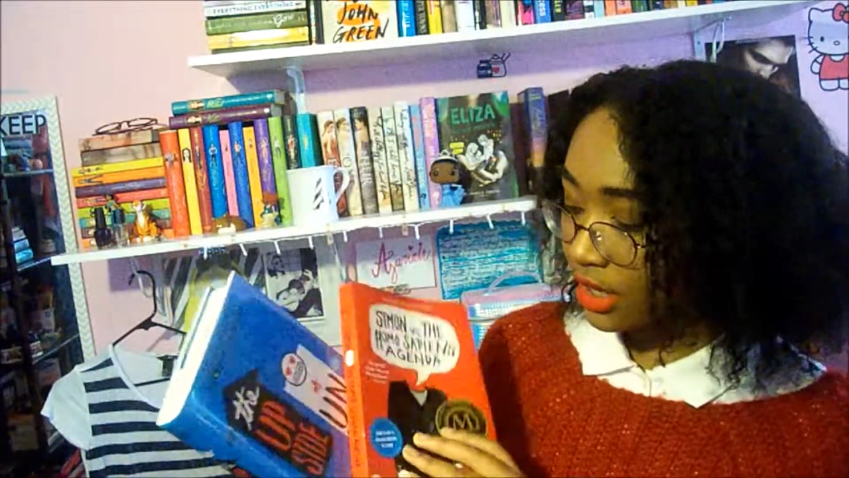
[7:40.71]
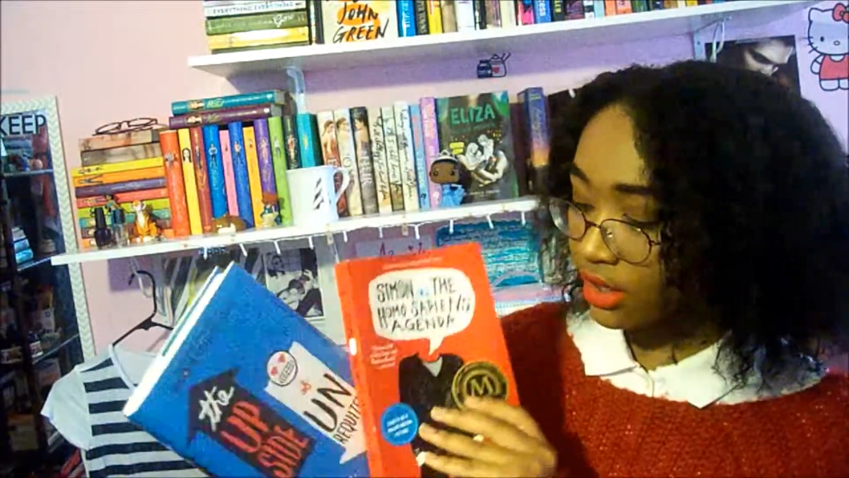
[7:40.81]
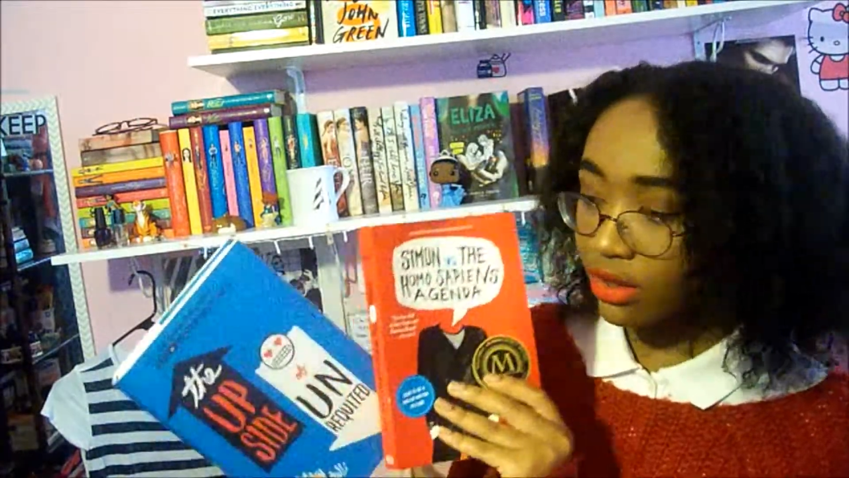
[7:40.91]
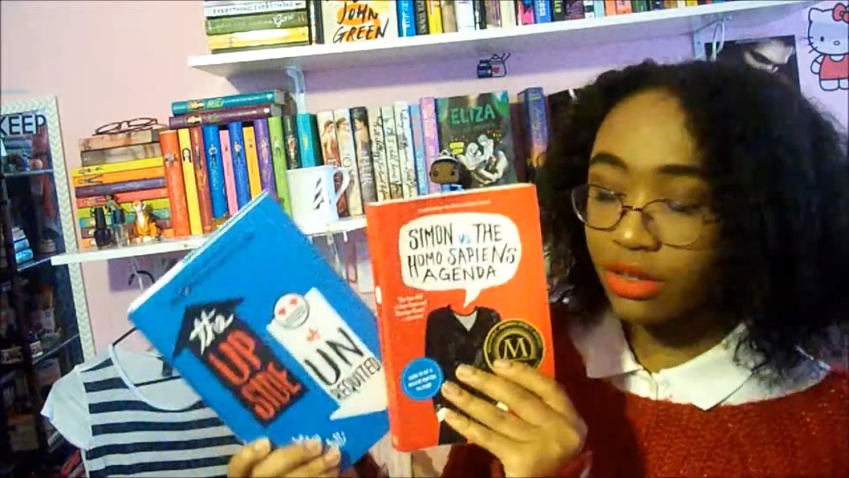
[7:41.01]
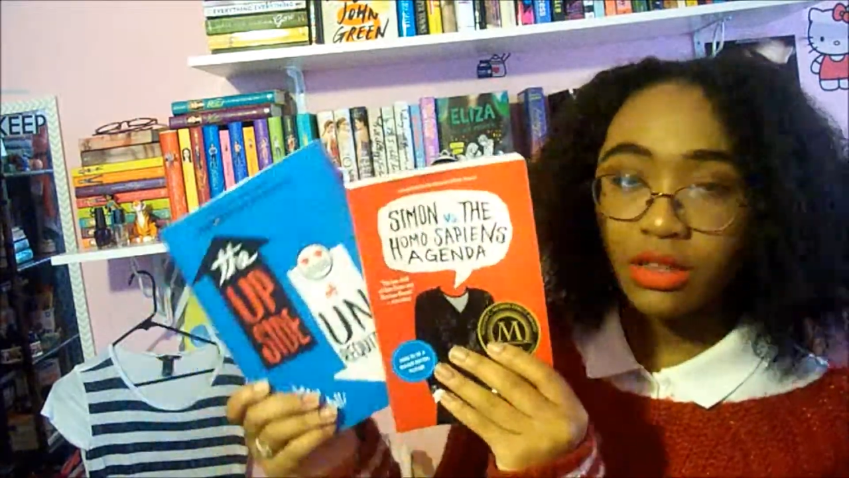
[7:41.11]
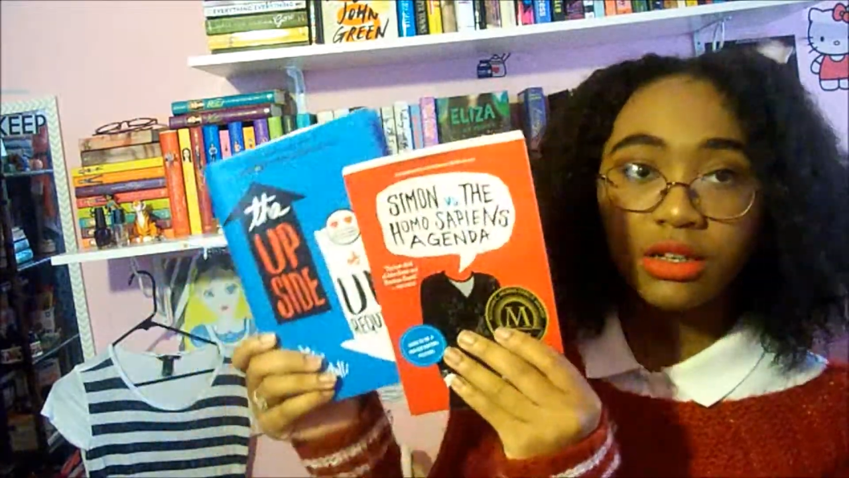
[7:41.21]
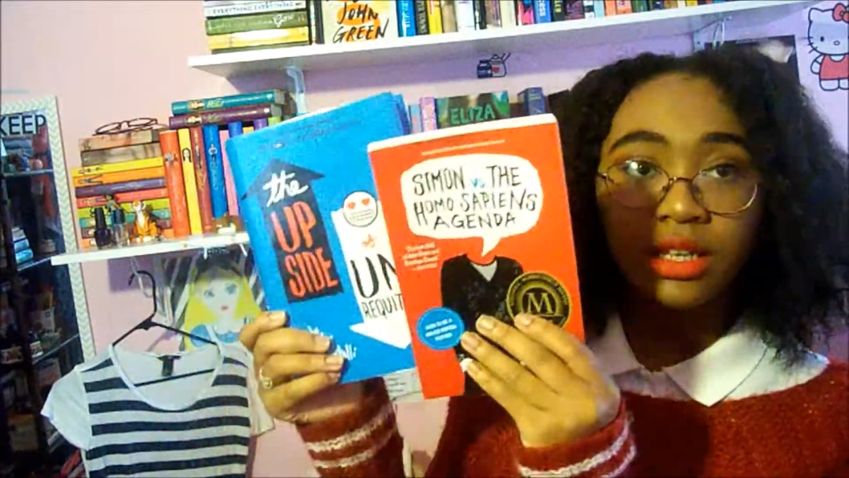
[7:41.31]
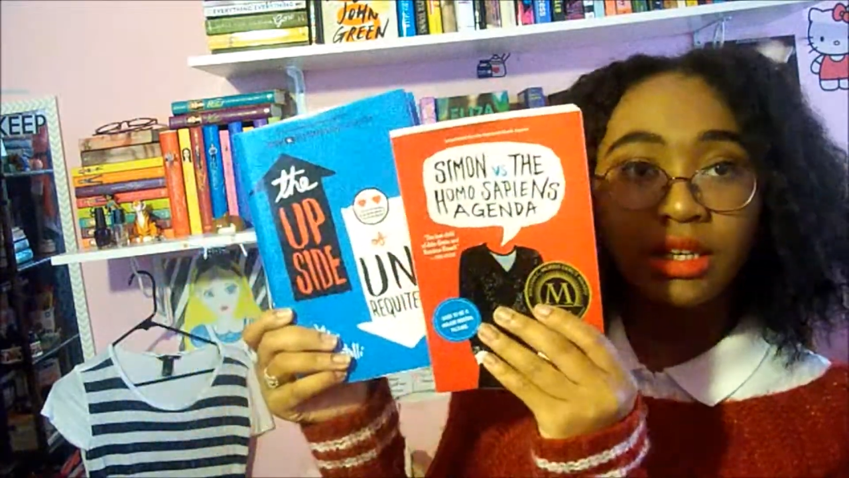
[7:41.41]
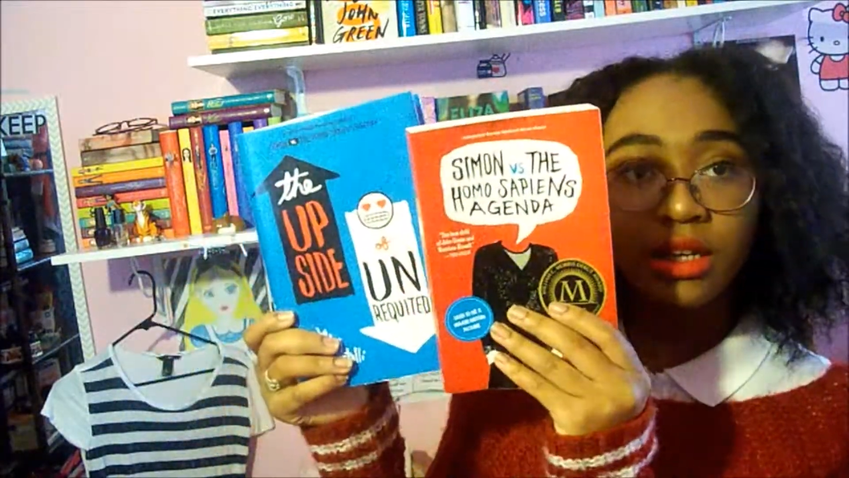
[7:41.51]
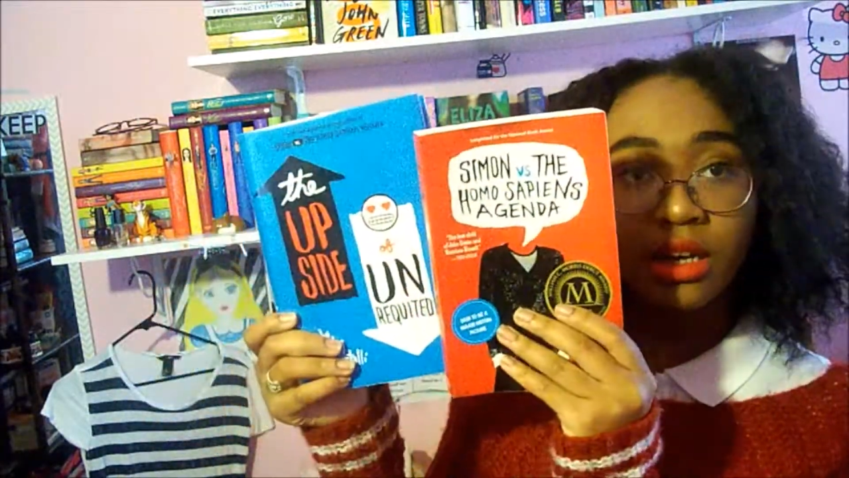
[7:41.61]
and look, they're
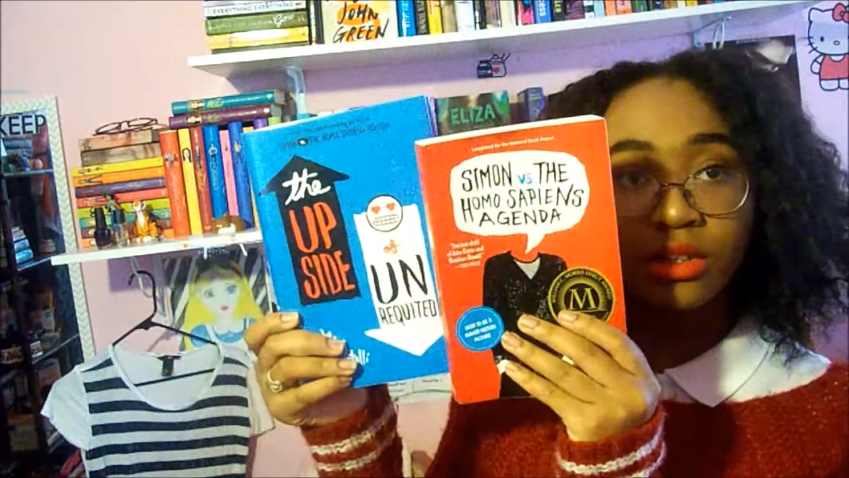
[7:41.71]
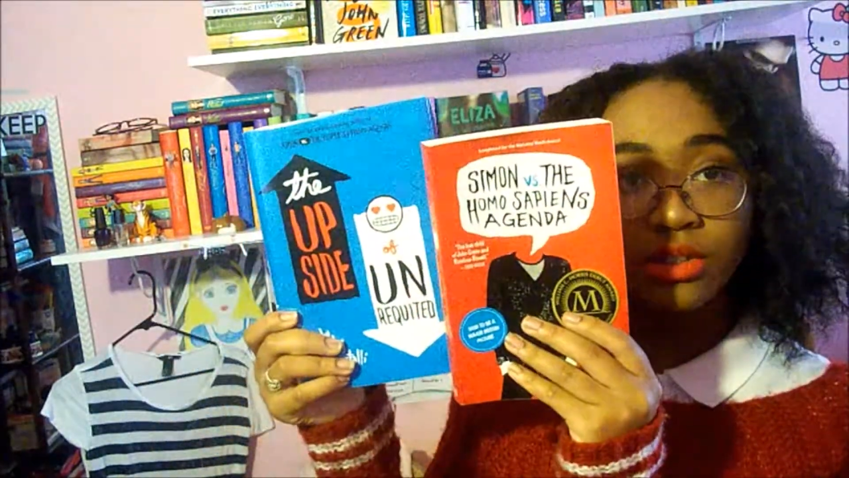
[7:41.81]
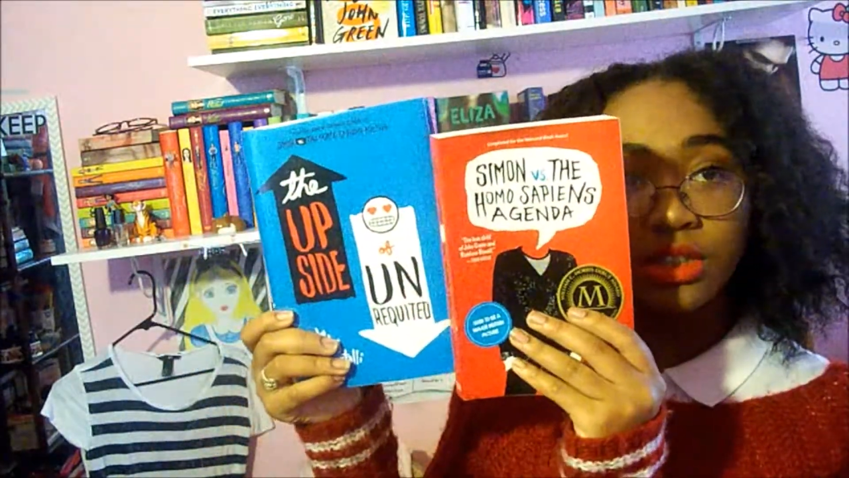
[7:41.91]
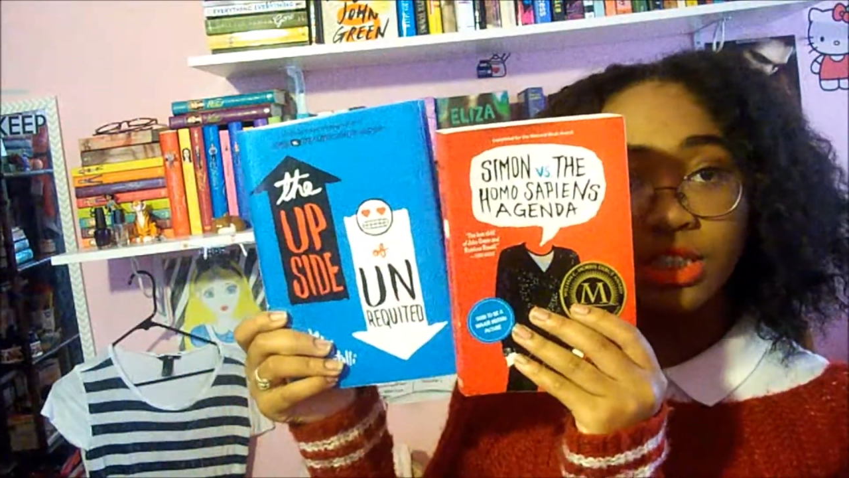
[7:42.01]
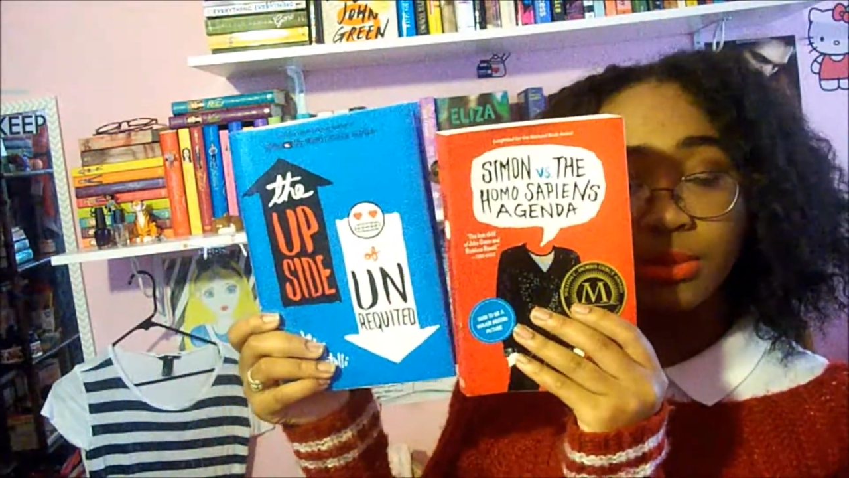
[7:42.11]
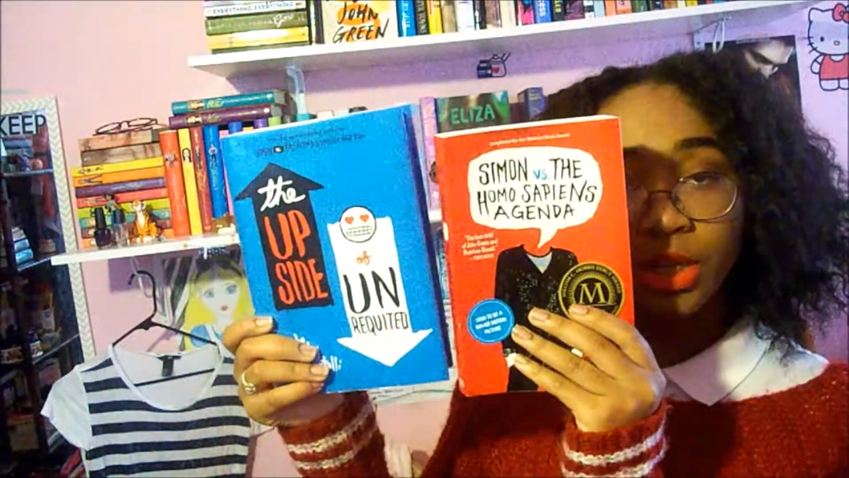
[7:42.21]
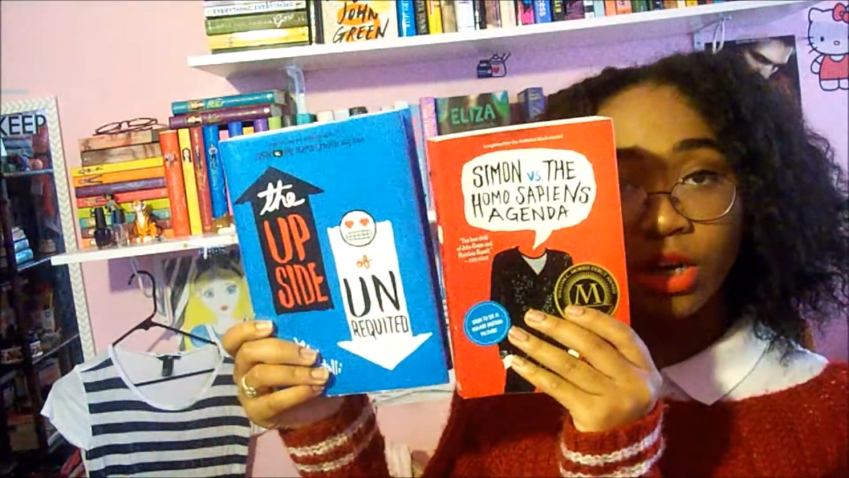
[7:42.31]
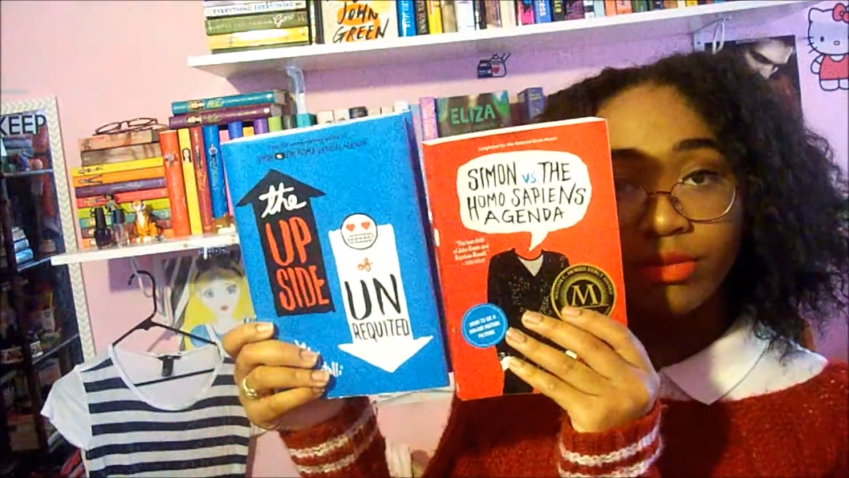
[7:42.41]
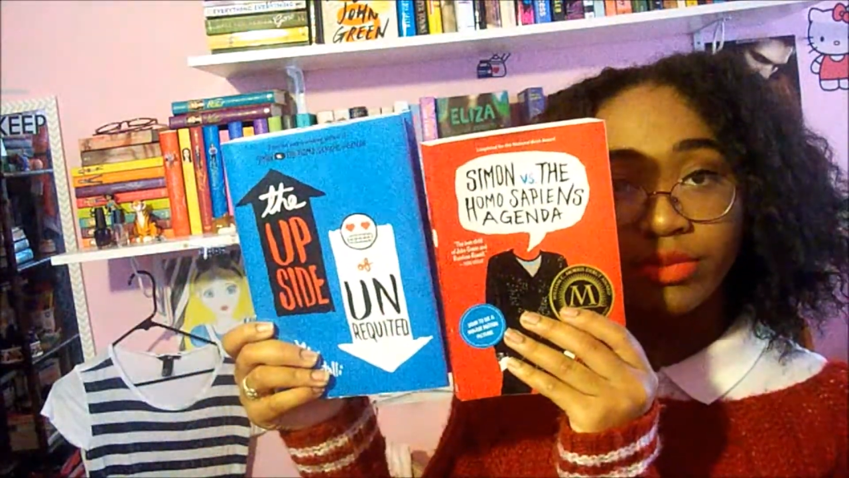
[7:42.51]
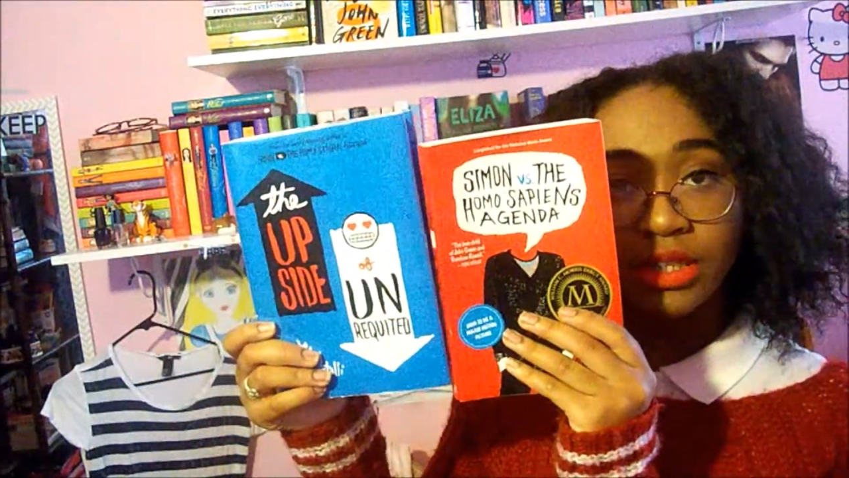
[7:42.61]
like color scheming
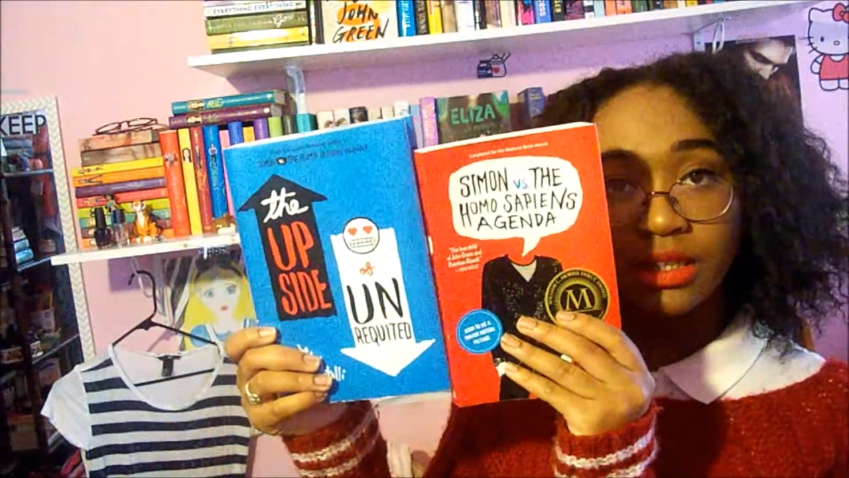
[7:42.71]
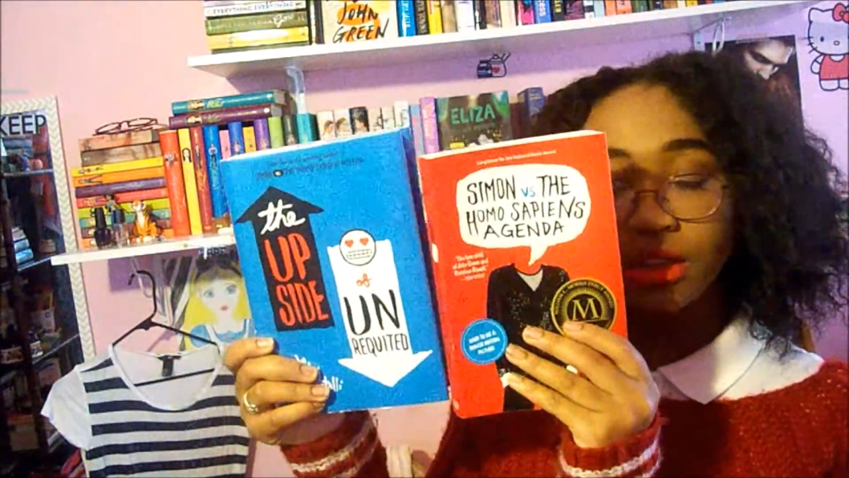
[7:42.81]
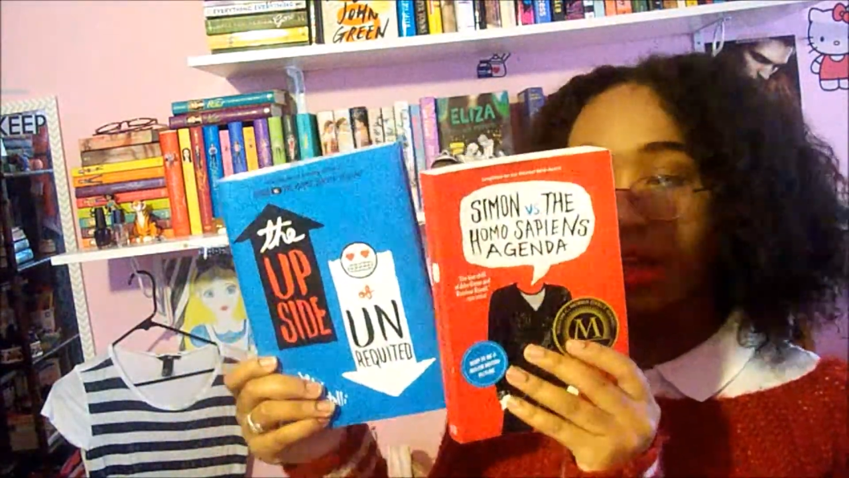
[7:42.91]
on fleek.